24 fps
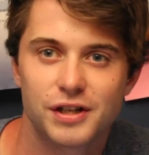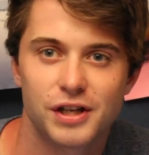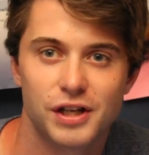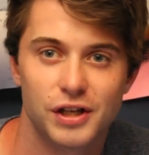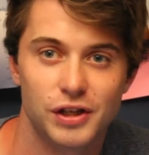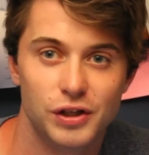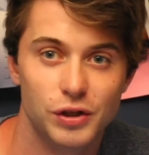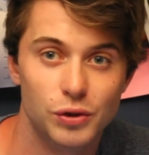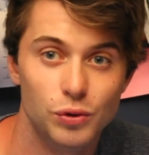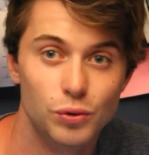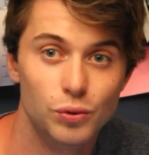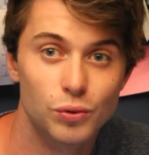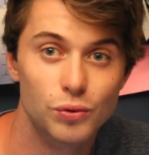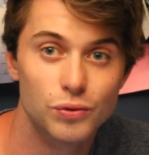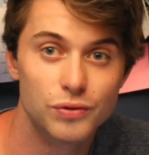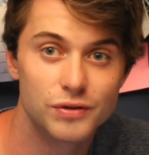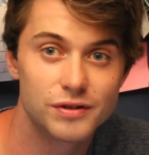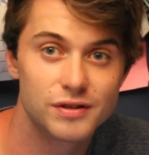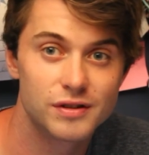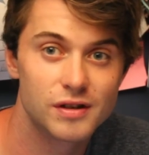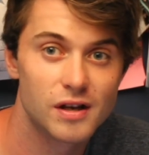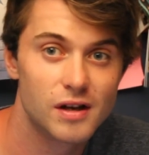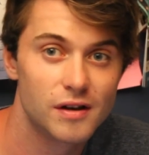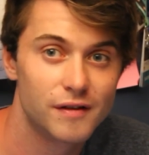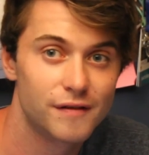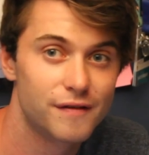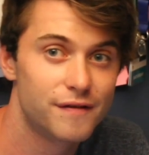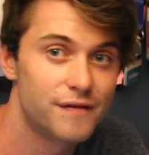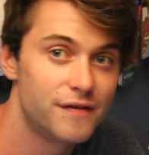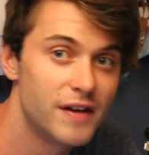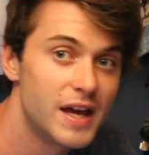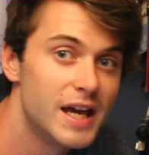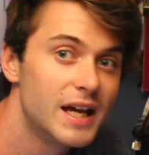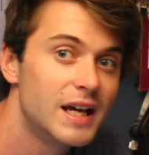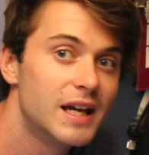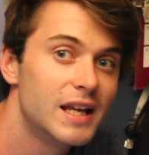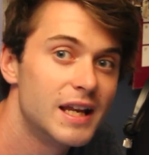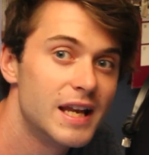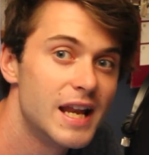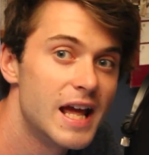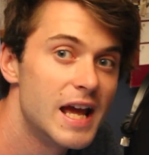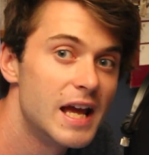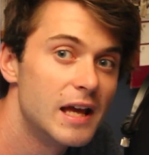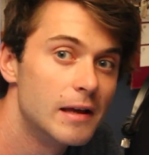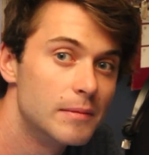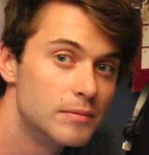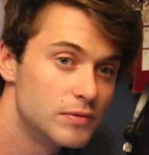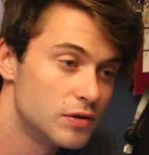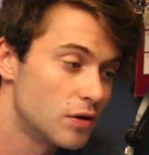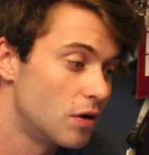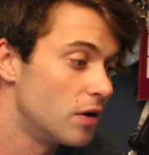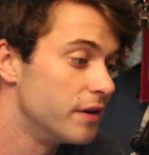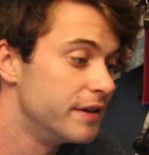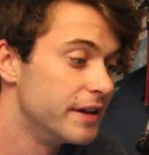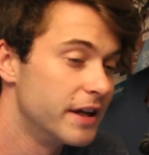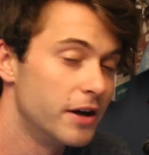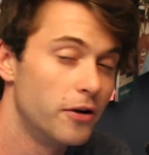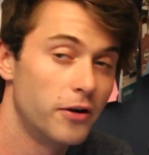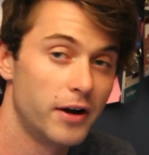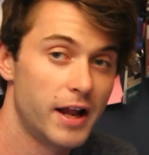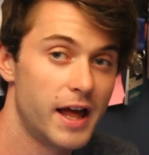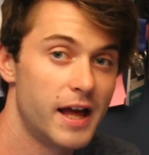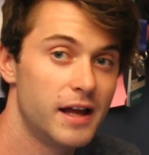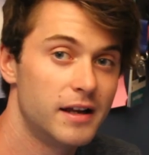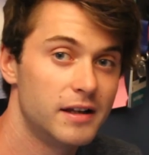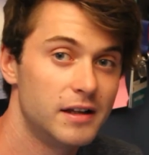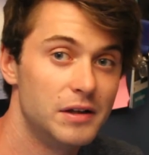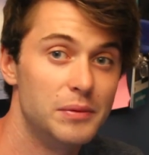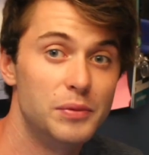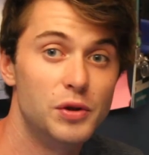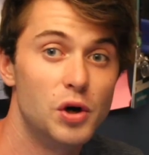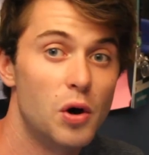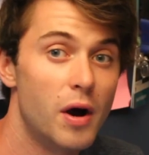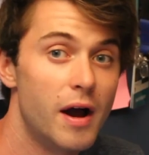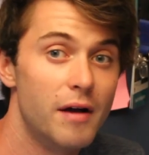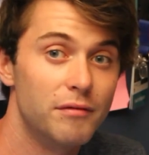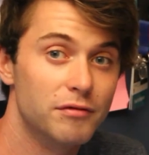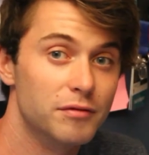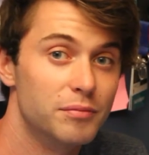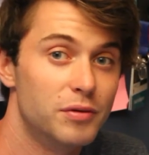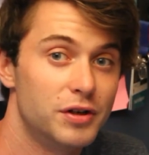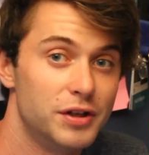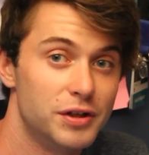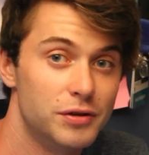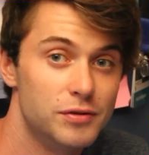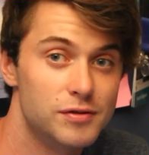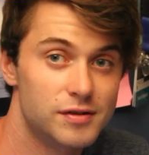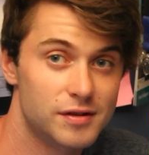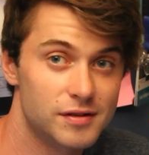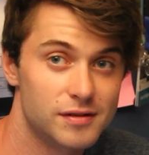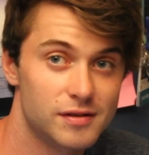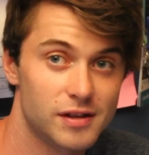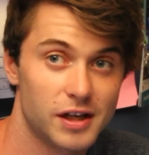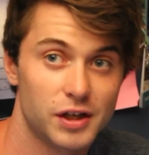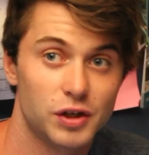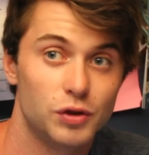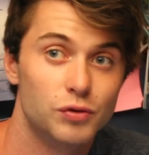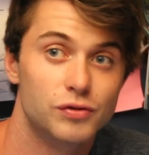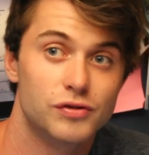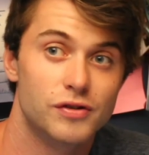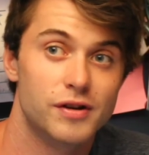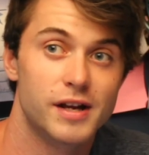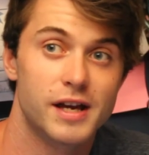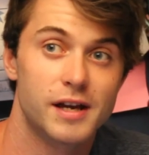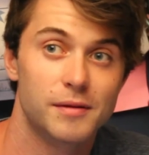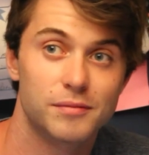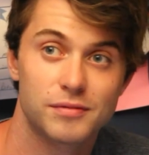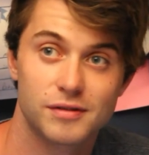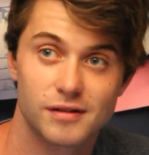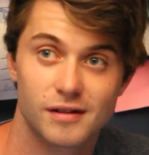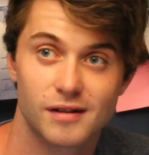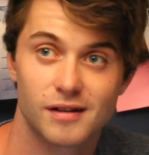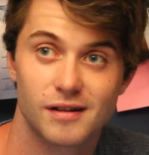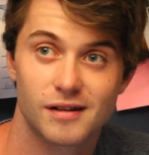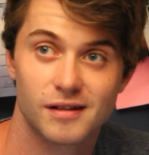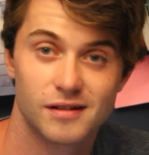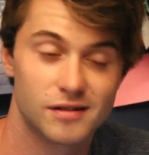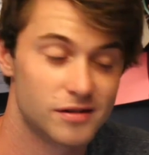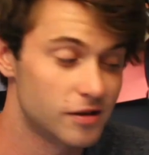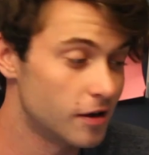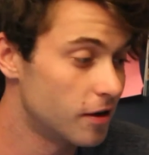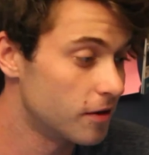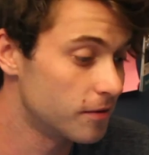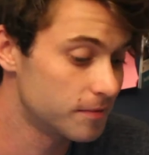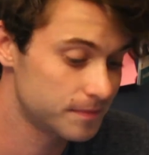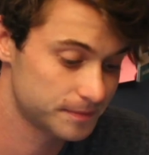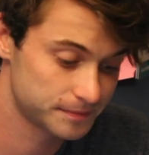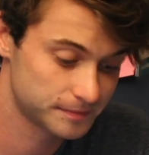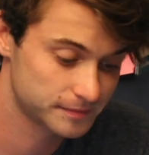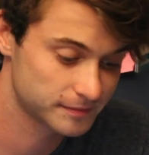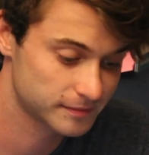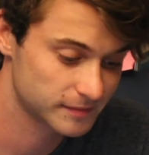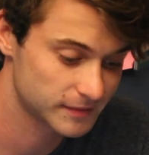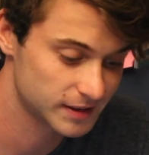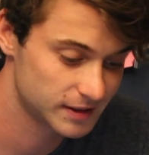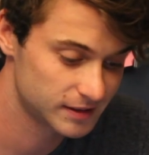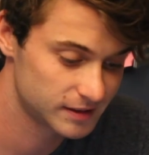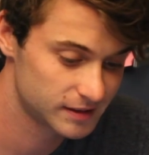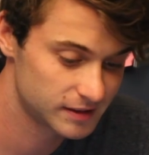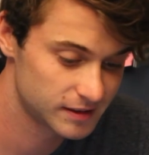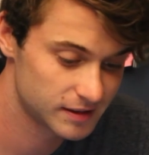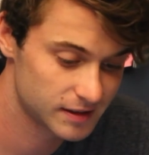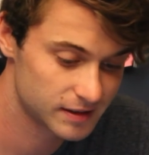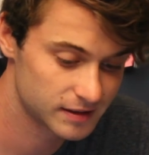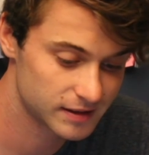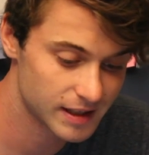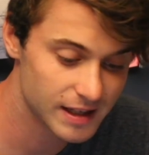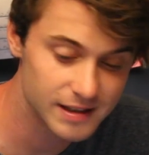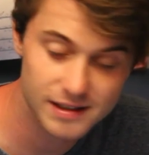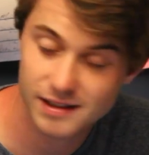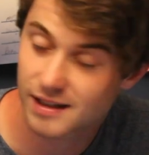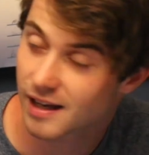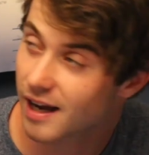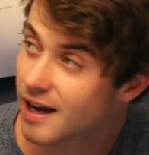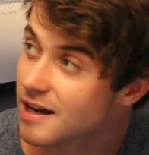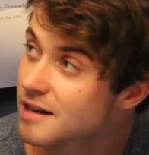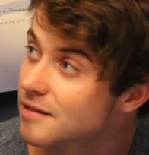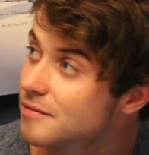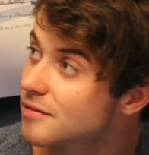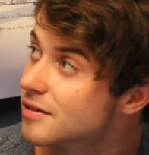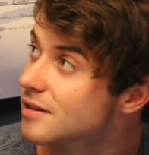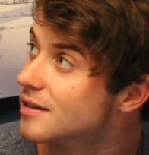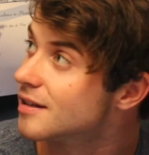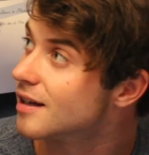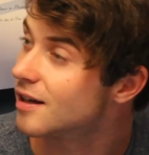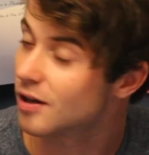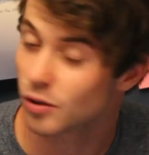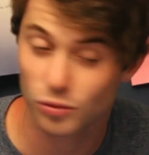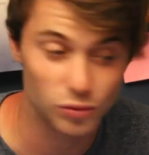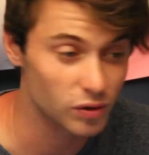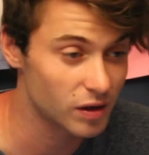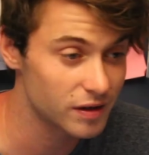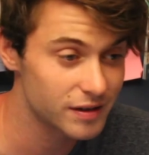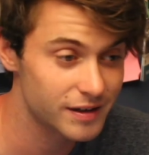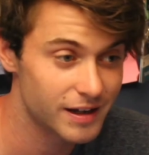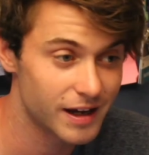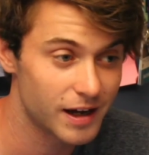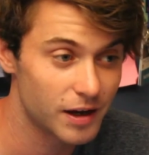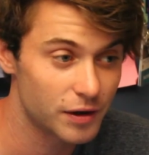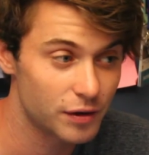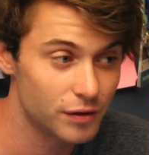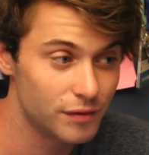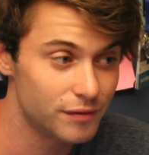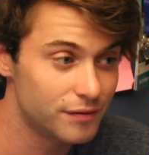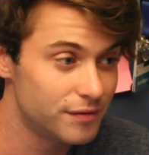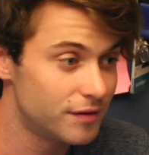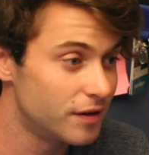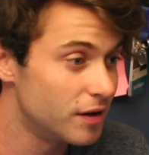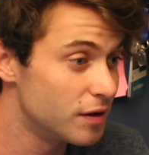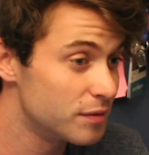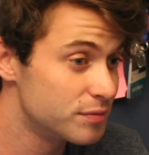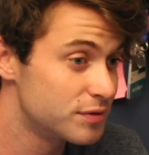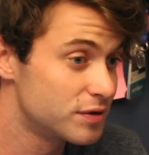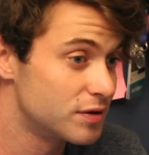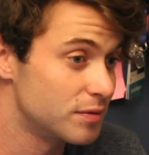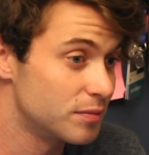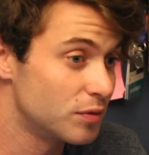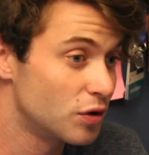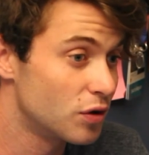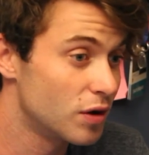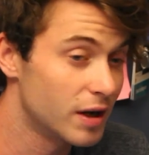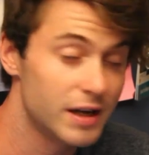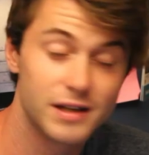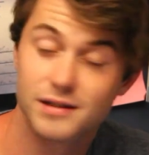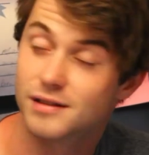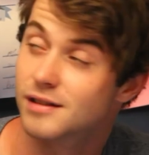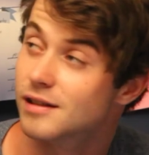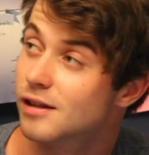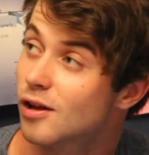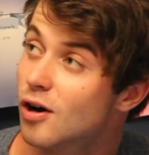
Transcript: to use fake names on the internet, even though everybody uses like usernames. So that's kind of a rundown of some crazy